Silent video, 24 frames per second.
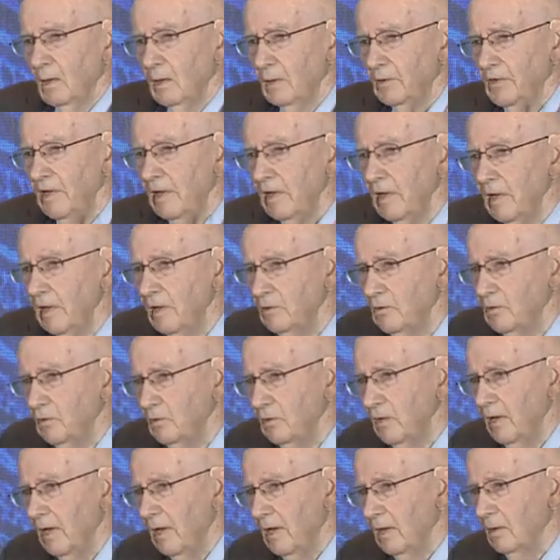The
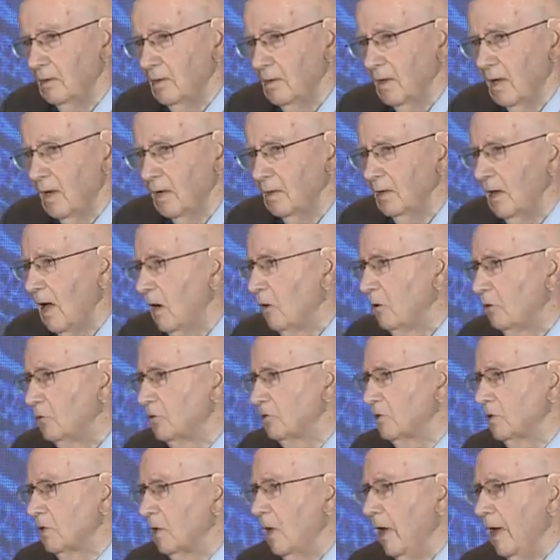internet
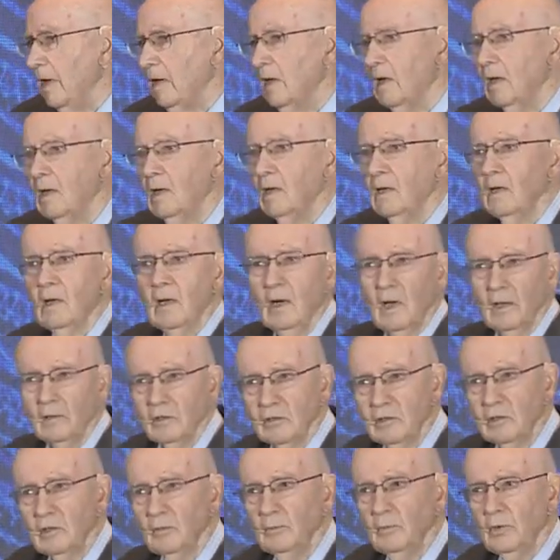allows a
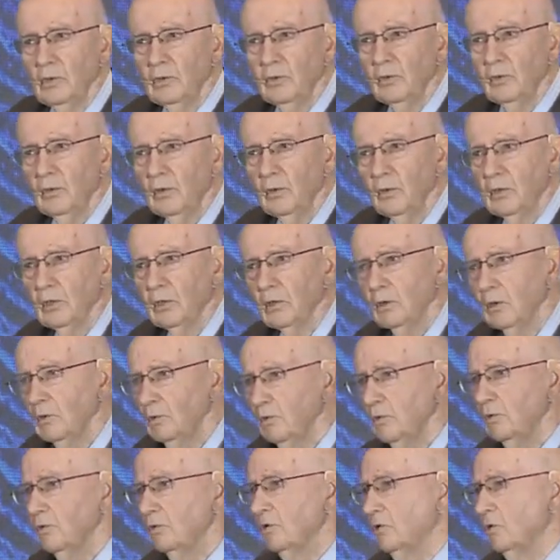customer to
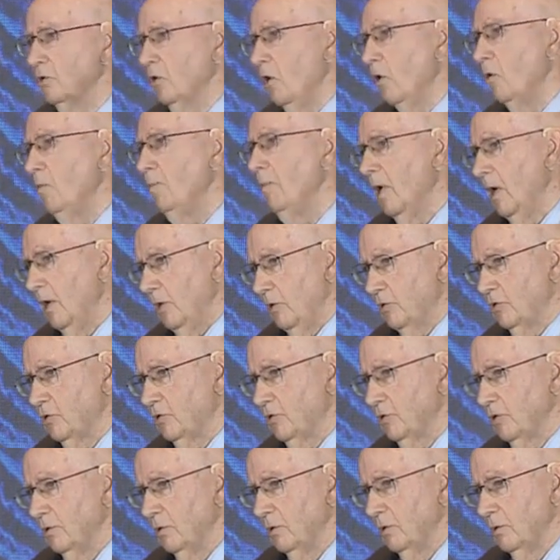learn so much.
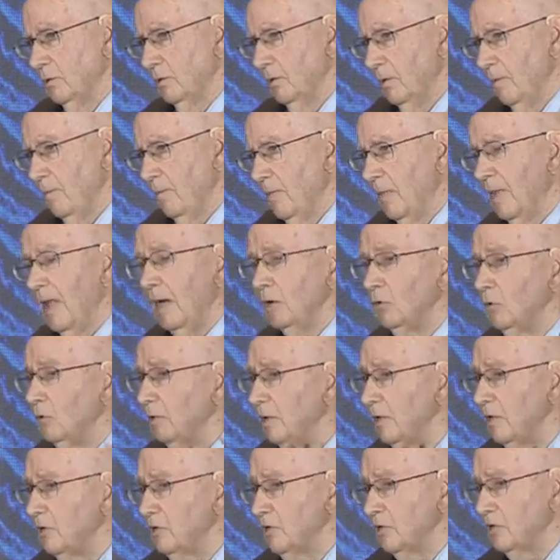Not
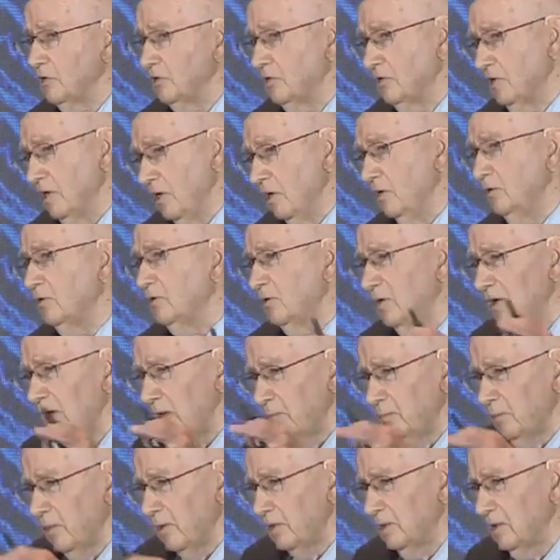only just the
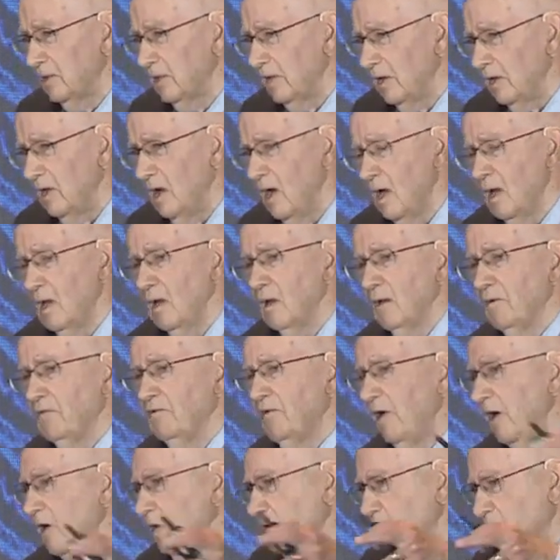internet, but the
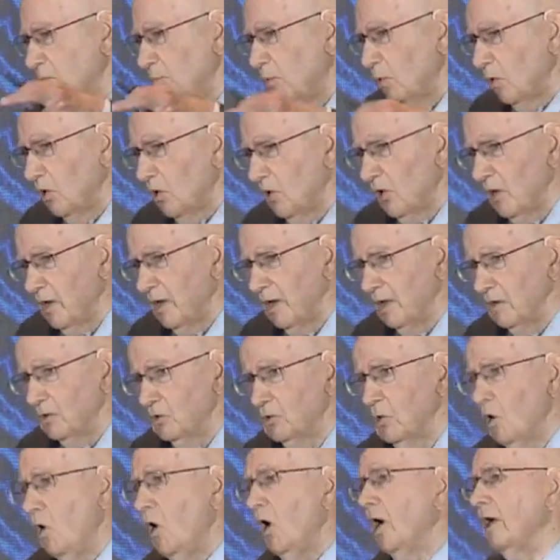Facebook
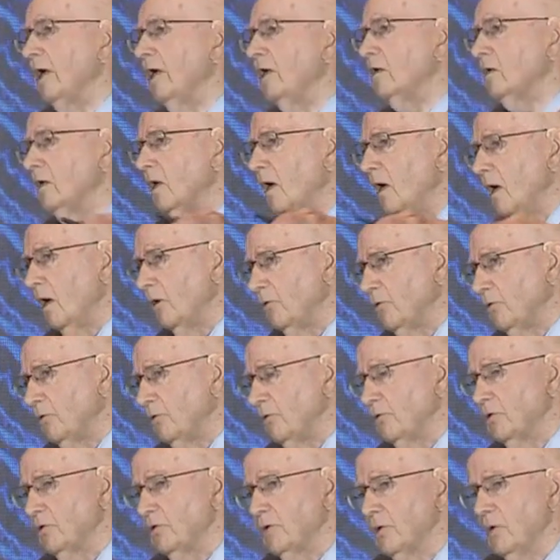and talking to
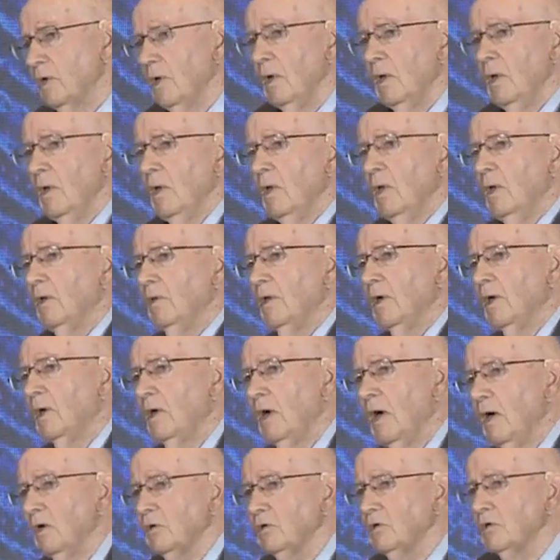others. The
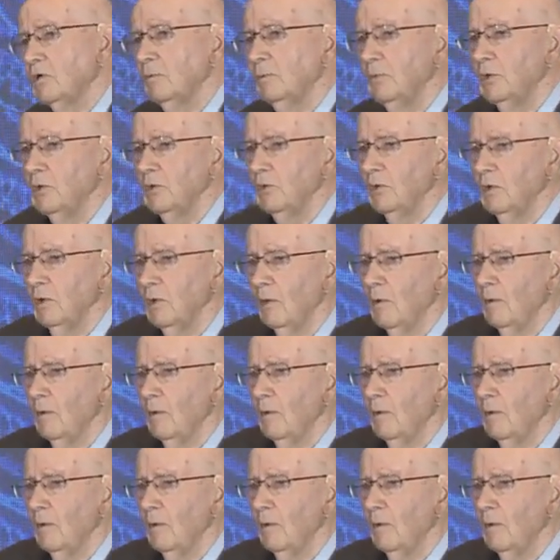customer